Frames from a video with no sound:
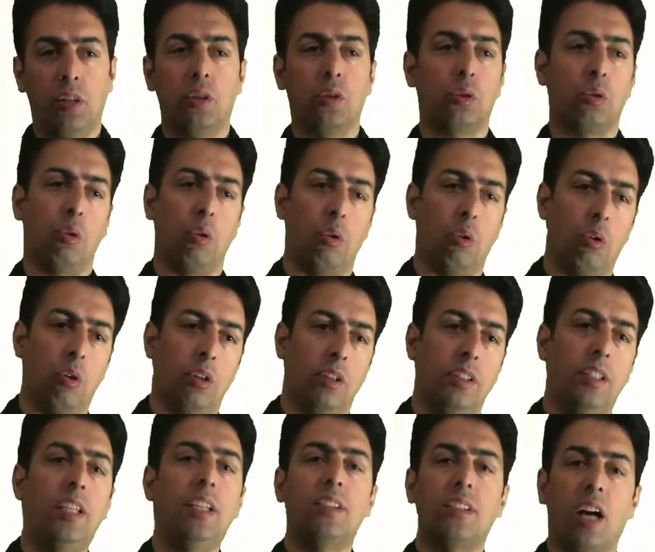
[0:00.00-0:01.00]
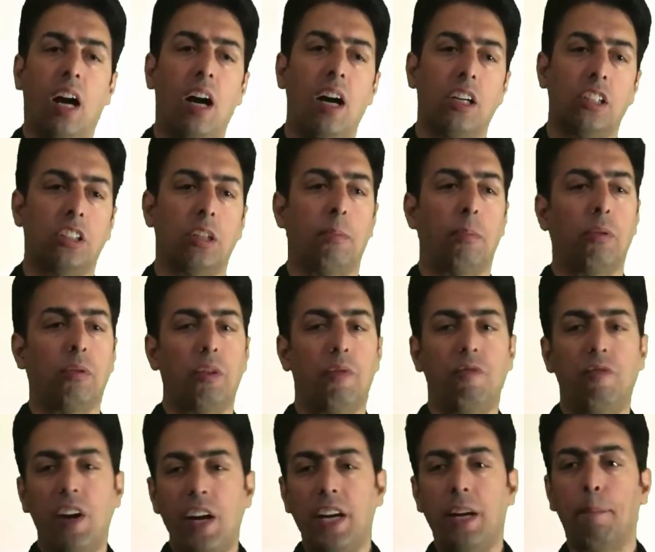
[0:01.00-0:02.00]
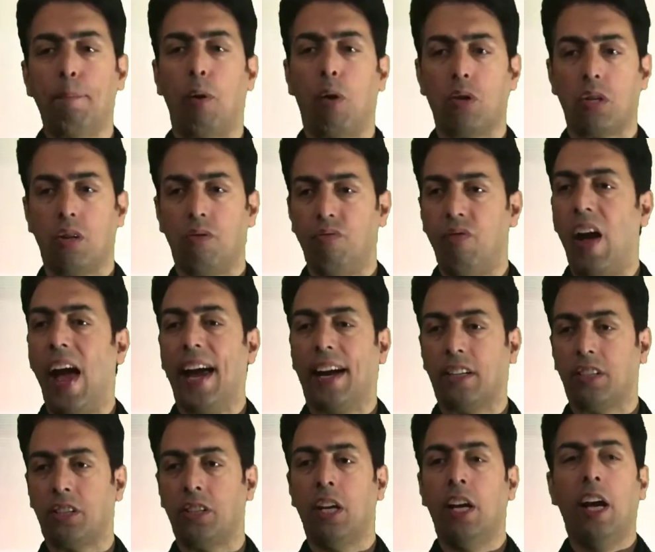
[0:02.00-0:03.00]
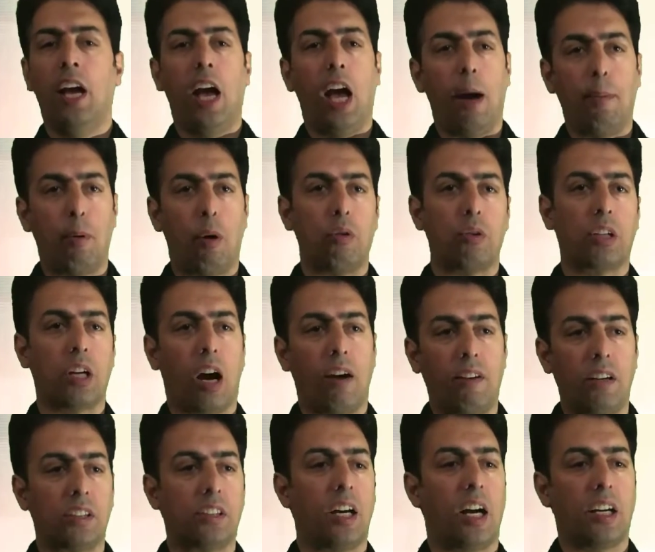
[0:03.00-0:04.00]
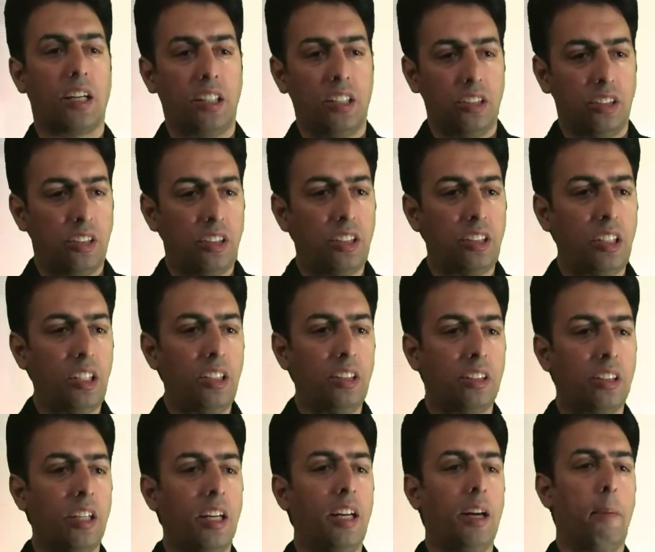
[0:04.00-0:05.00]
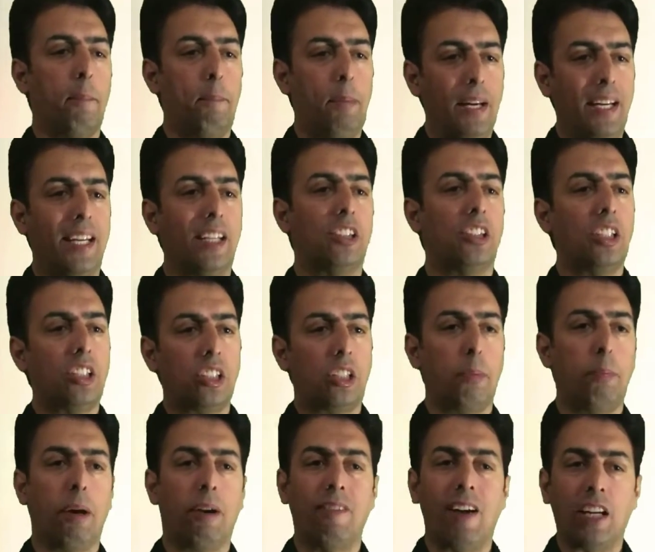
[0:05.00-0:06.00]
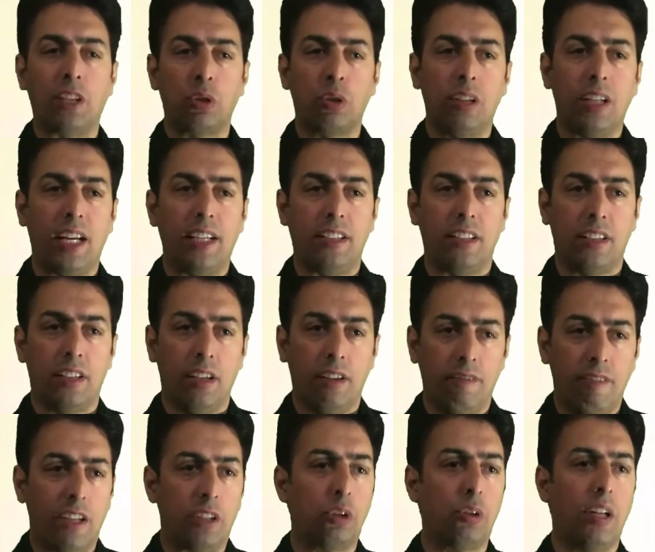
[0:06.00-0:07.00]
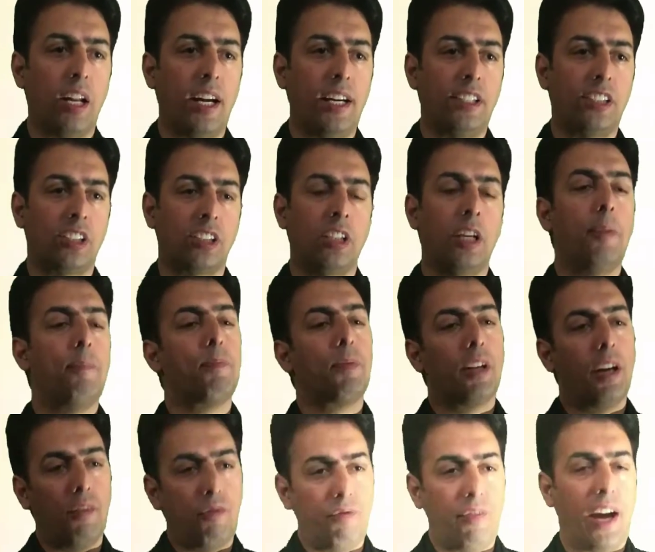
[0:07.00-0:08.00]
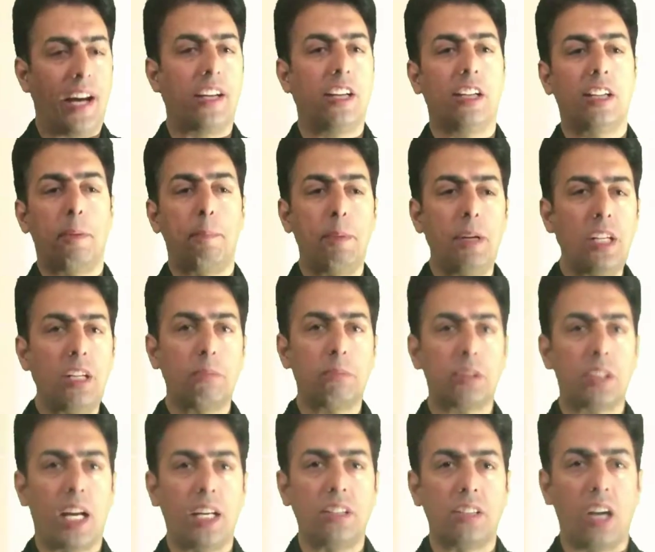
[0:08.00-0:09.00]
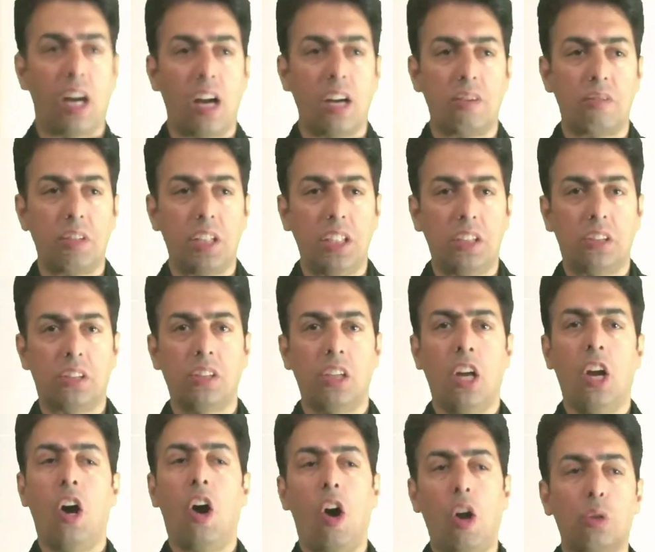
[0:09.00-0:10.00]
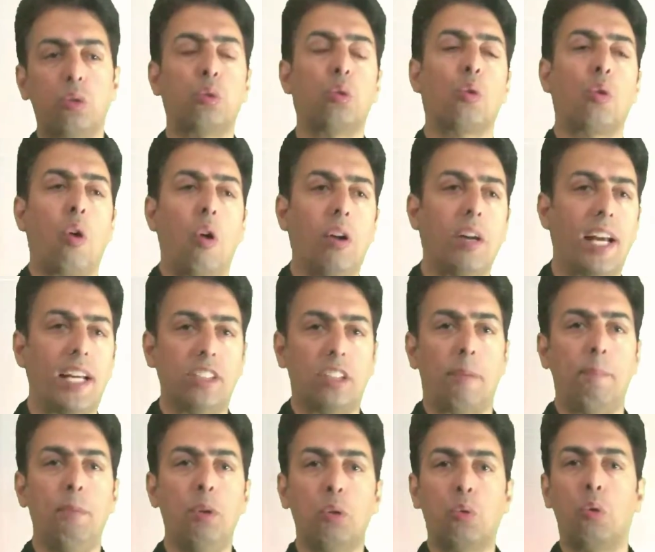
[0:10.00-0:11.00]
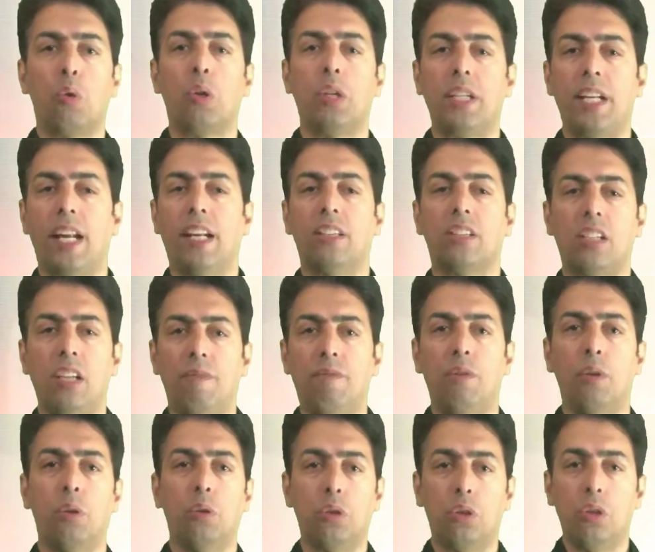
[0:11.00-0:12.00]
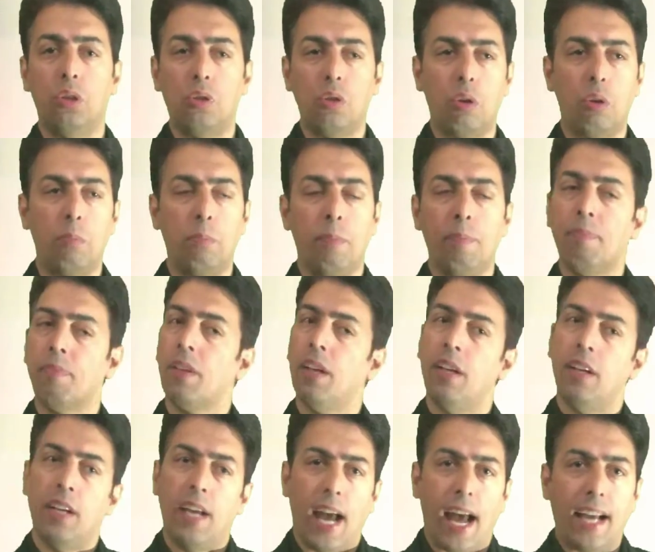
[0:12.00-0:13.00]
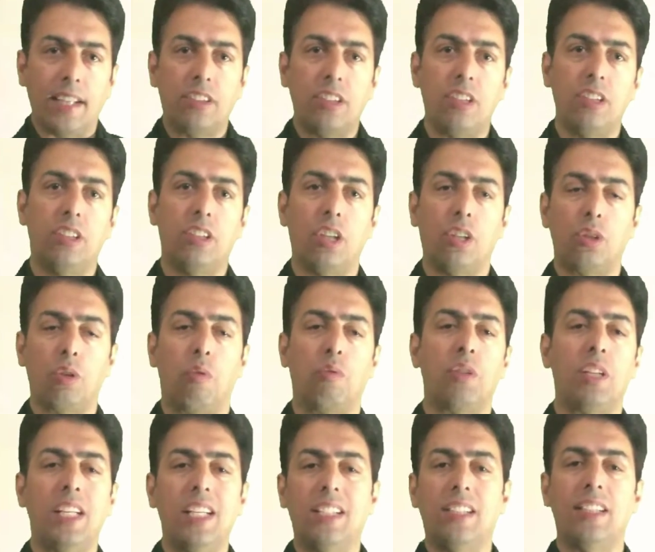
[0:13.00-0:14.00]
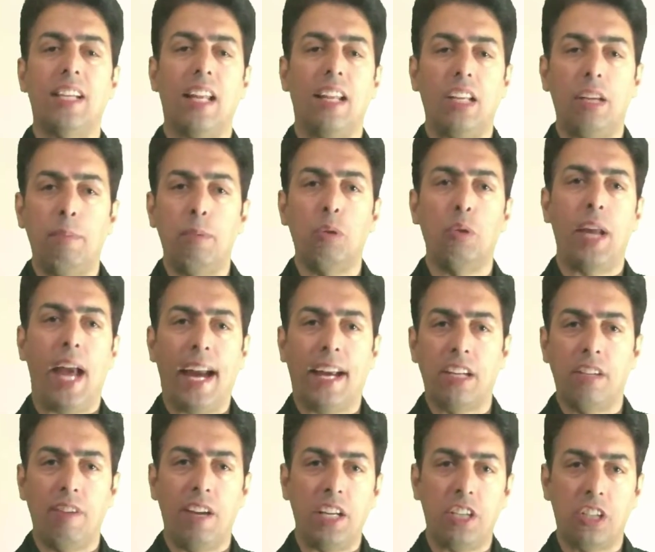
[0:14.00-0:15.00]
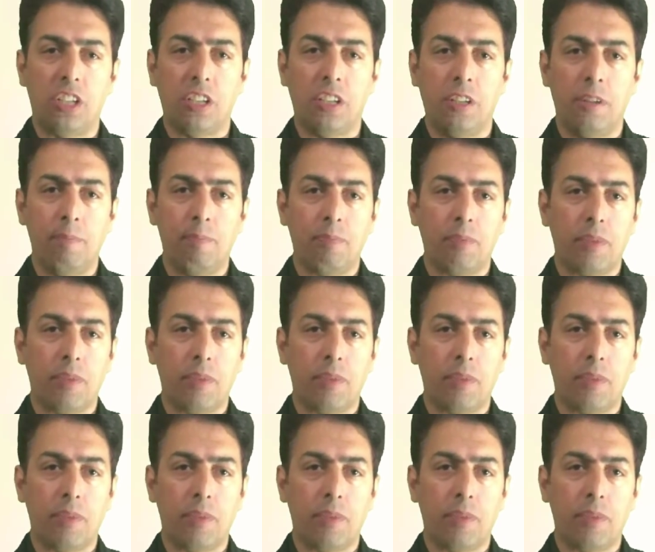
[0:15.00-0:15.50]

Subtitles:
So these are some of the very important facts about Kawasaki's disease being a systemic vasculitis affecting the medium-sized arteries, also called as the mucocutaneous lymph node syndrome, as a result of T-cell immune activation,